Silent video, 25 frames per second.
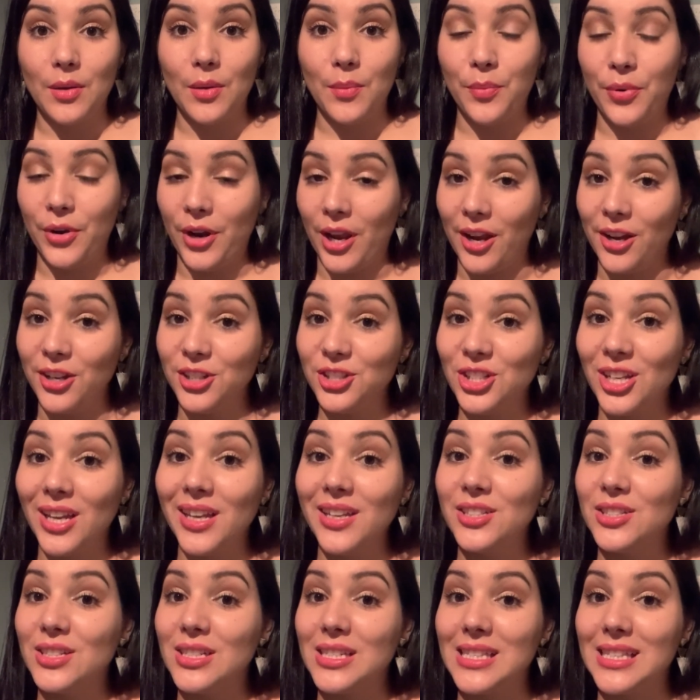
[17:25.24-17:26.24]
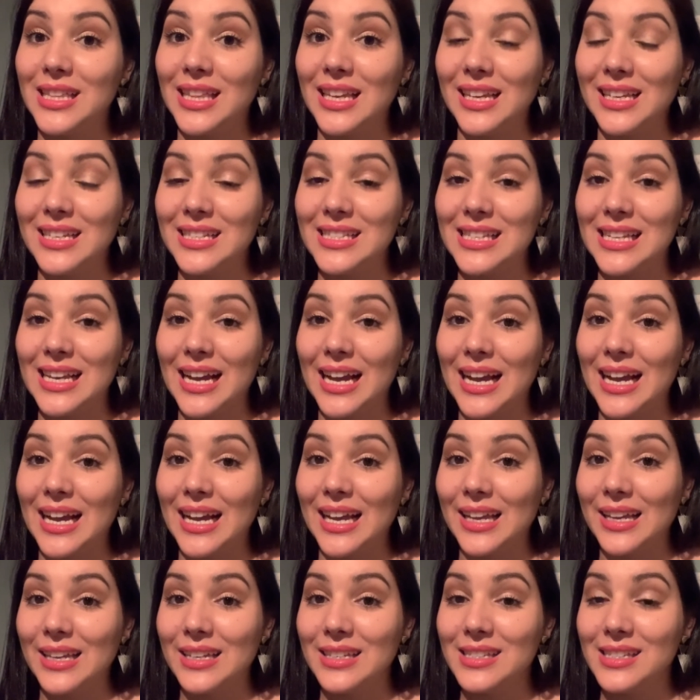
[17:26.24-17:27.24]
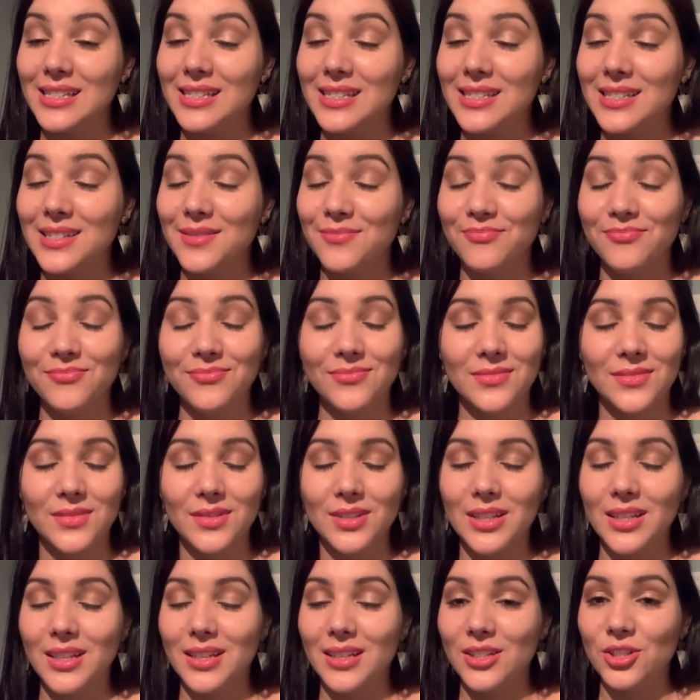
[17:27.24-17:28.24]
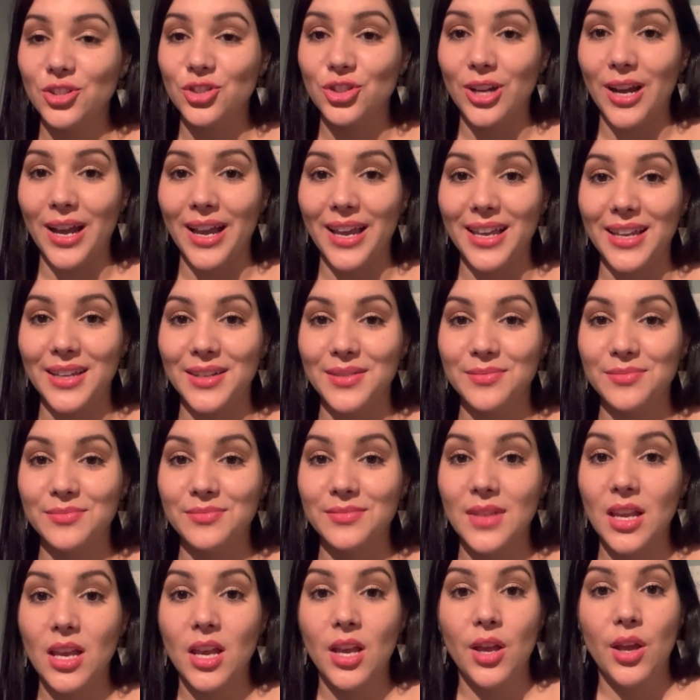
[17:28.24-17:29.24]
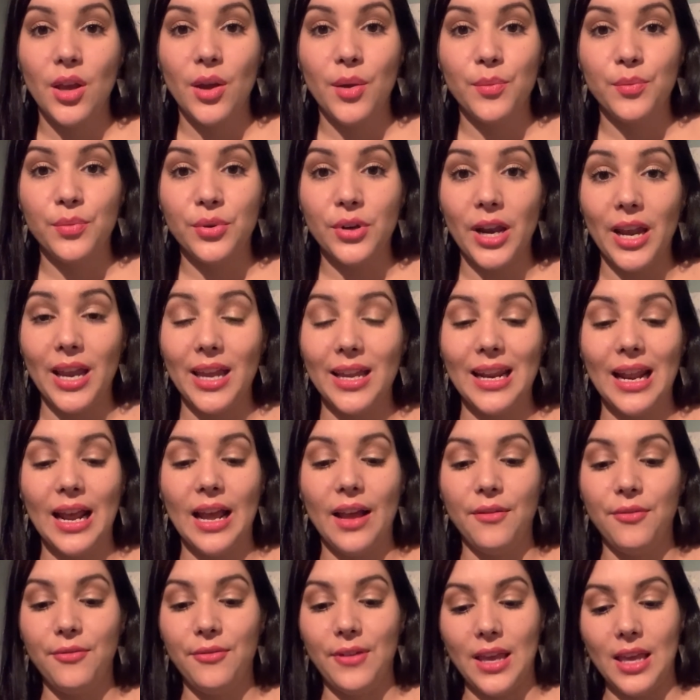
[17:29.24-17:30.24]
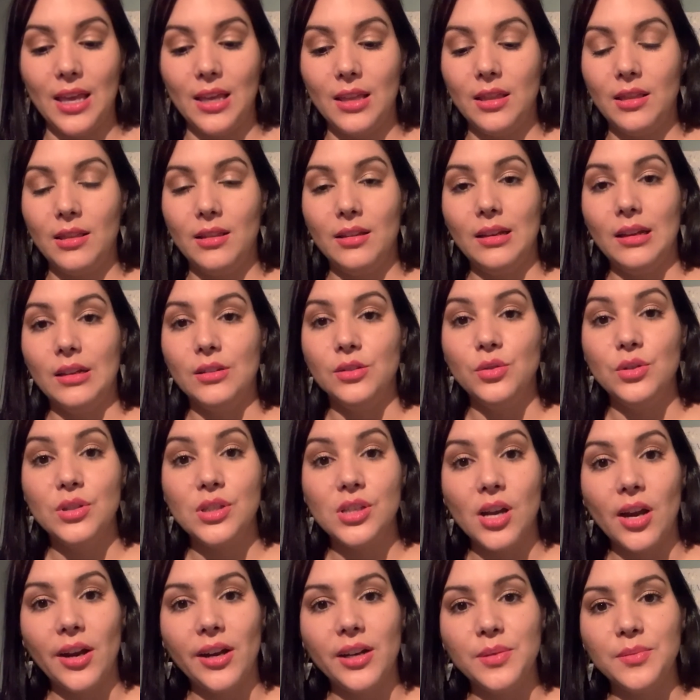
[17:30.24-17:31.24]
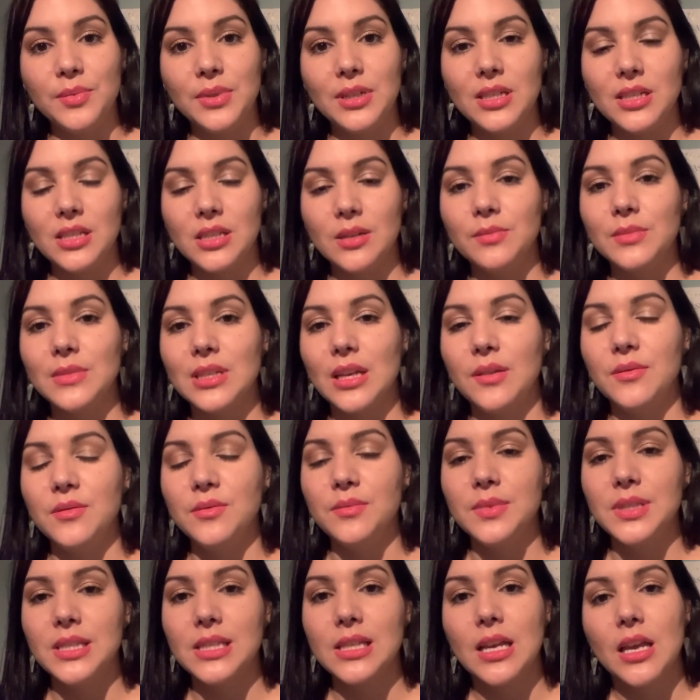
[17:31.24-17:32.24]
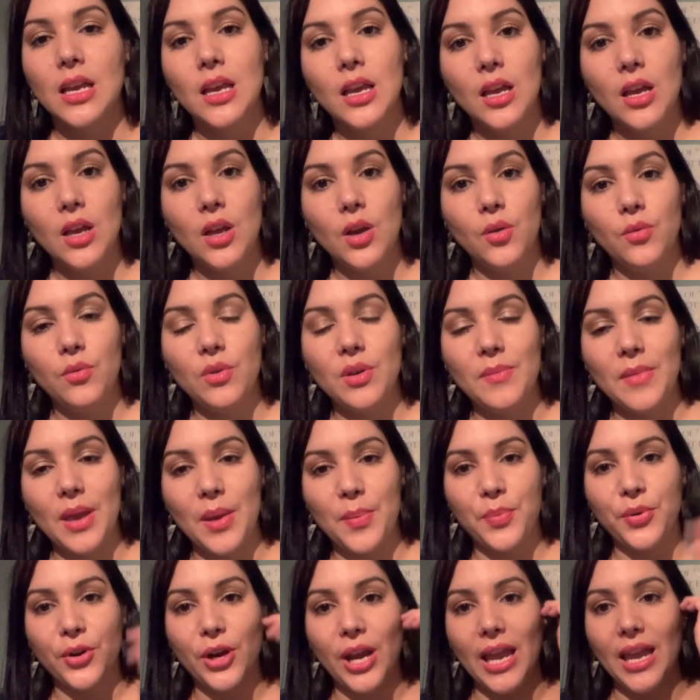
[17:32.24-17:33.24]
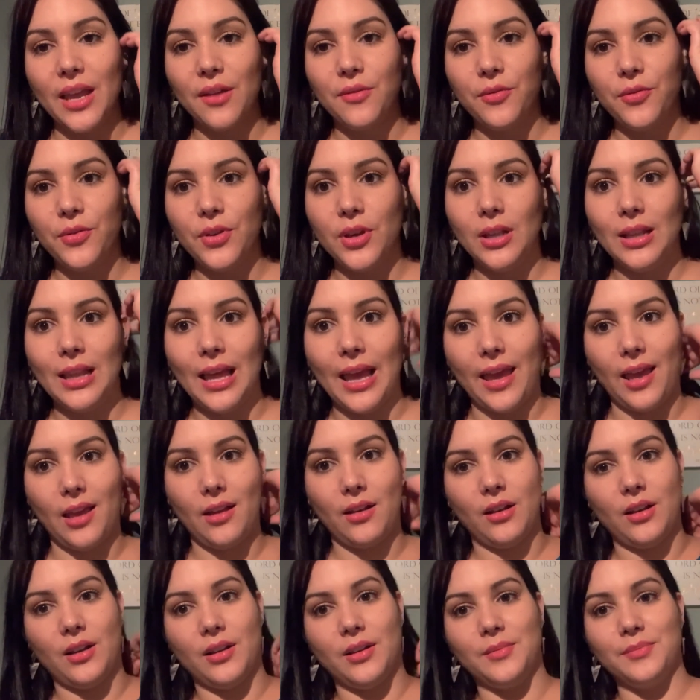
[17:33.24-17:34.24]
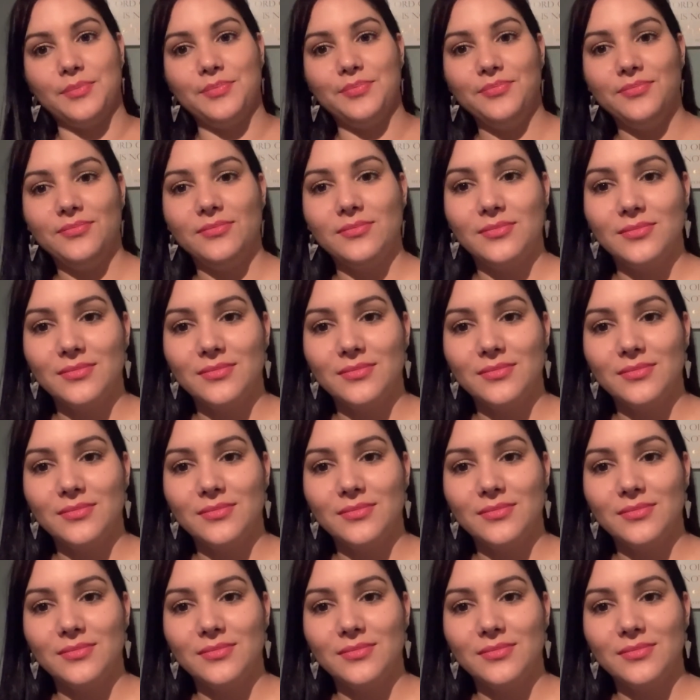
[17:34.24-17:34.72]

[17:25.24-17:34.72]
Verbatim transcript: prayer changes things, guys. Try it. Pray and have faith. I know it's hard because sometimes we may pray and feel like, um,